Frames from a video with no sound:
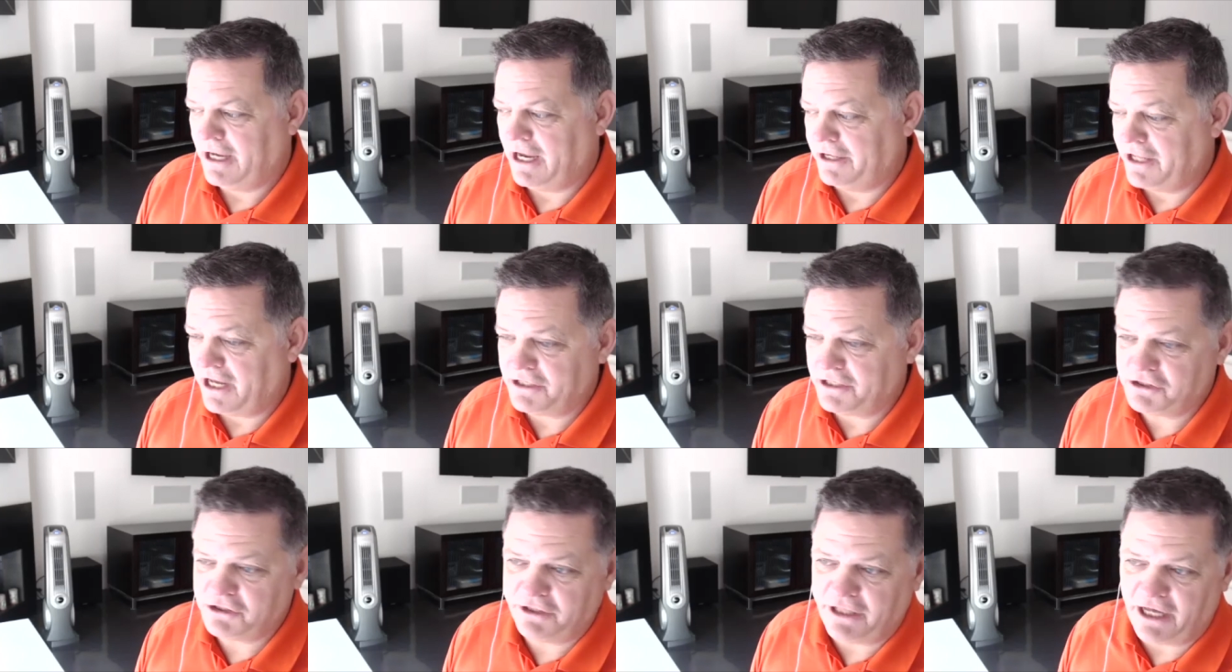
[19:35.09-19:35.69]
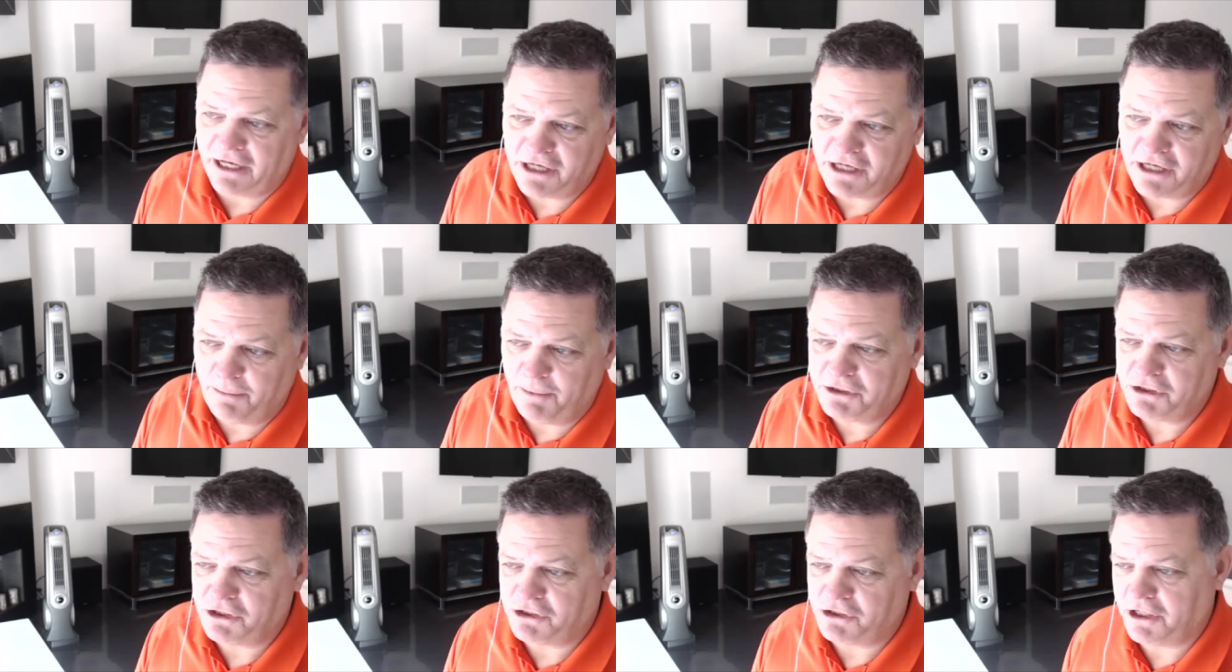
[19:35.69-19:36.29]
and that's that's how
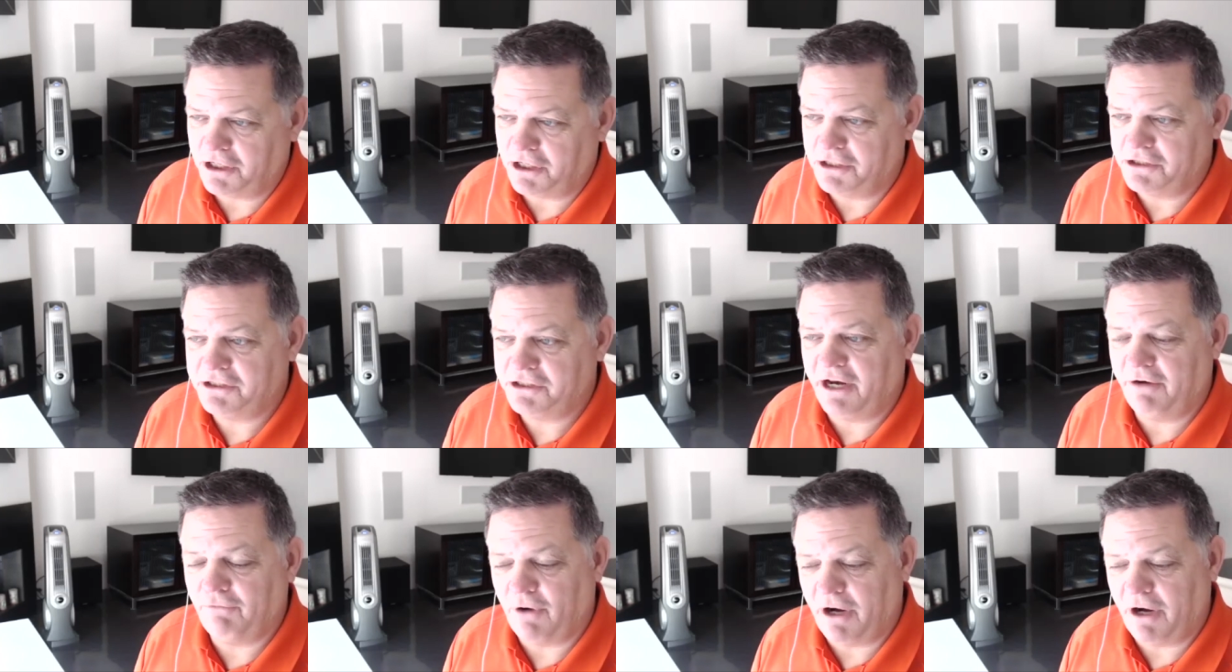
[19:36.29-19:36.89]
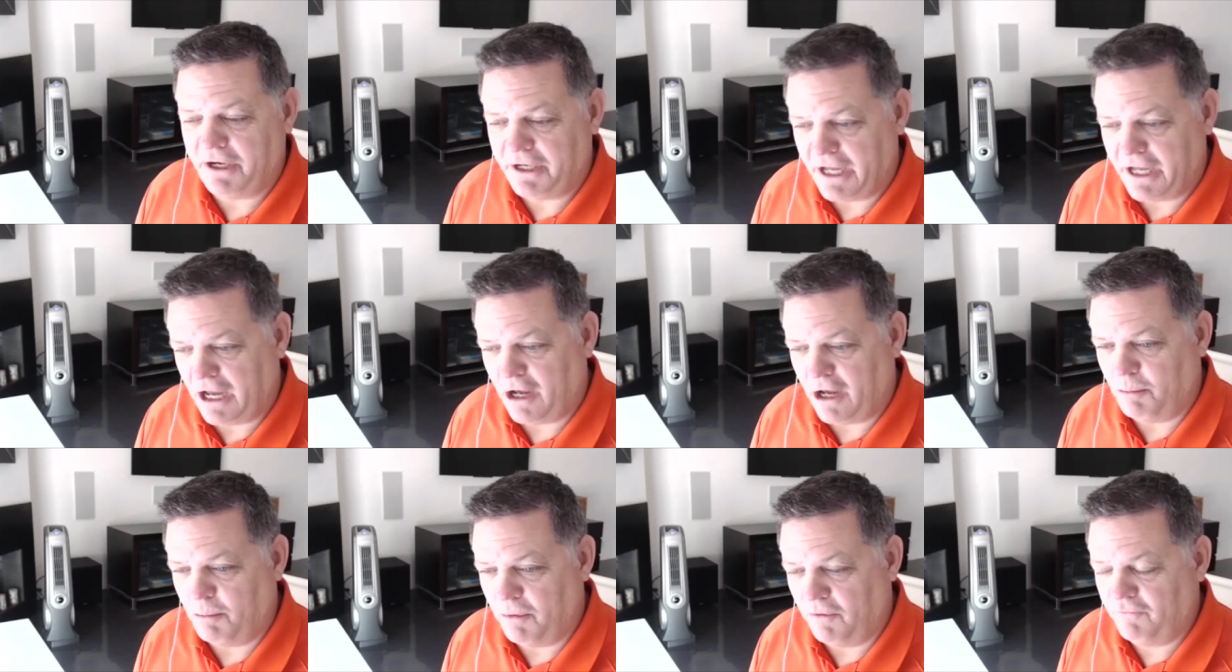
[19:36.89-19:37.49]
much it's going to save right
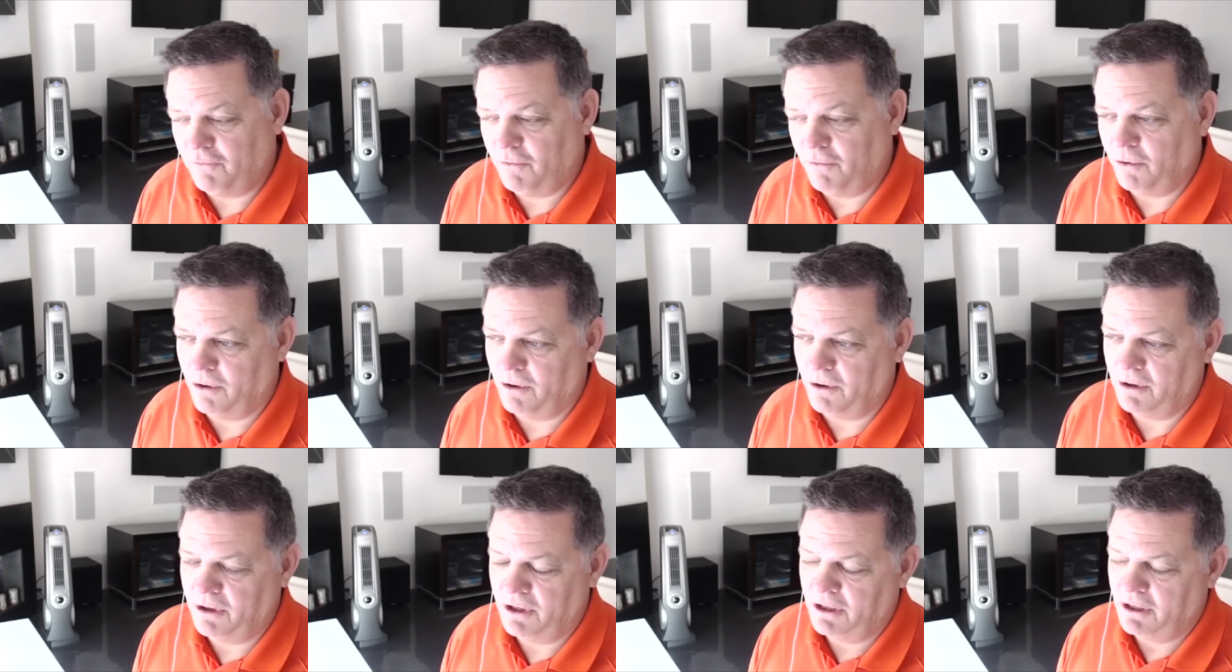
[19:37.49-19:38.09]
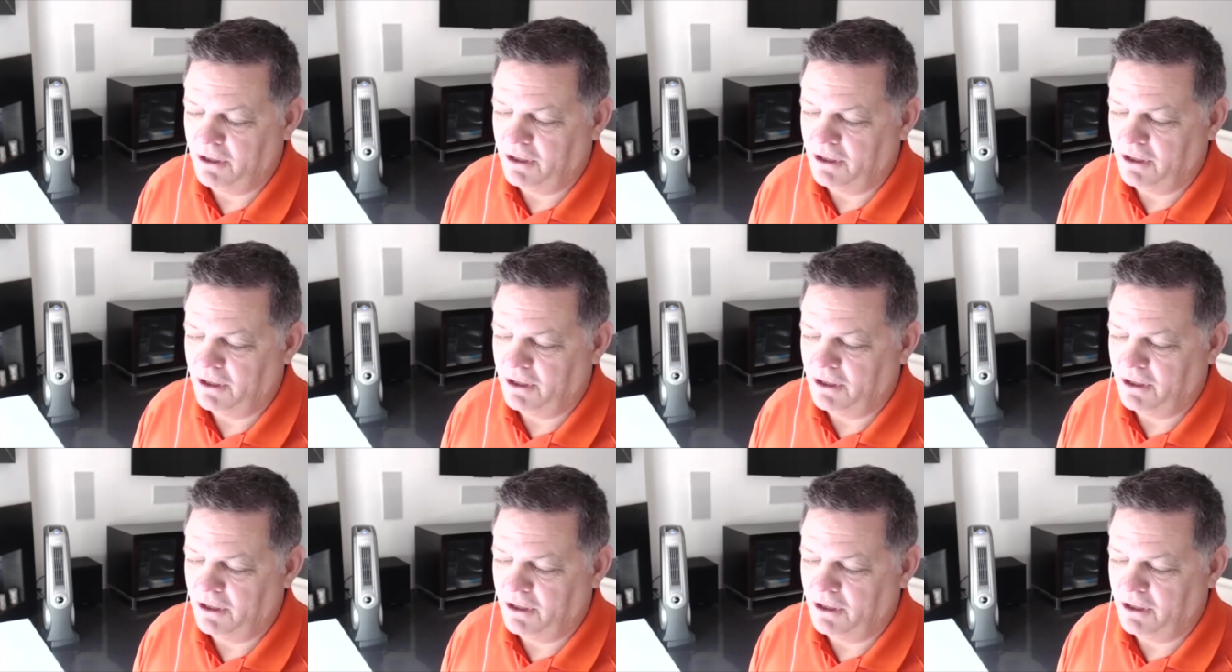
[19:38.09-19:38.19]
now before,